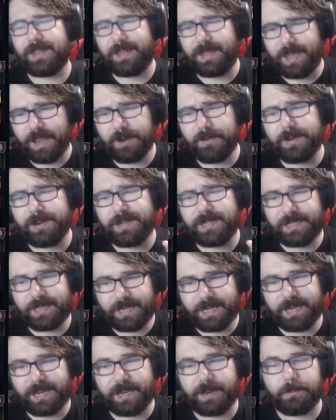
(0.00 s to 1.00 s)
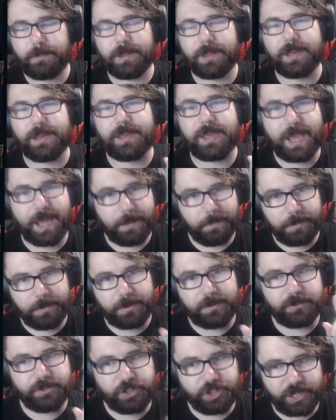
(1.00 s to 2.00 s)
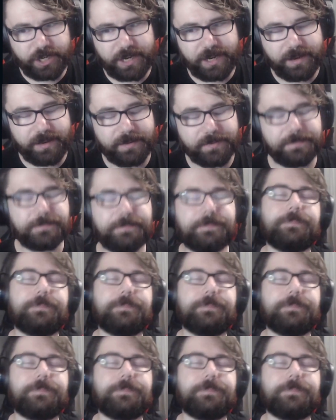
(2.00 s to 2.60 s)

guaranteed, with a capital G,